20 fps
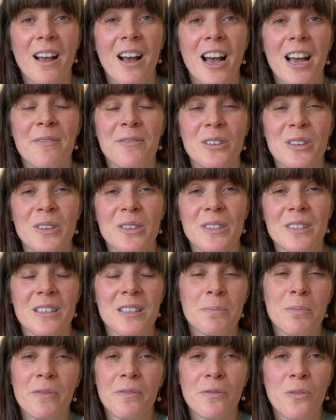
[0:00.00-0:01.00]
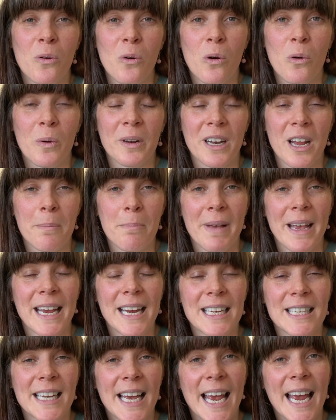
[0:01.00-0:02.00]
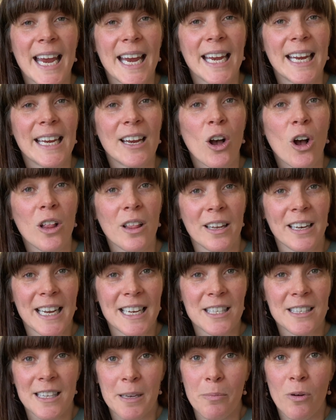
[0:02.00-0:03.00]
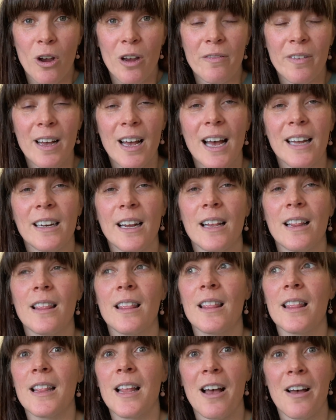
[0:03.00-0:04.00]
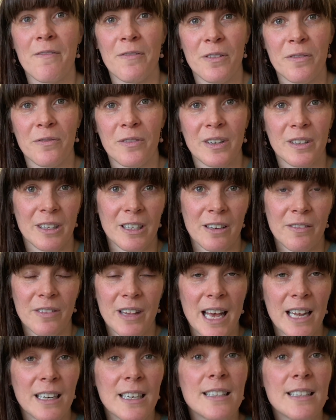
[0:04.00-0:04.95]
I've used this before when I made a holiday slipover, and I love the feeling of that.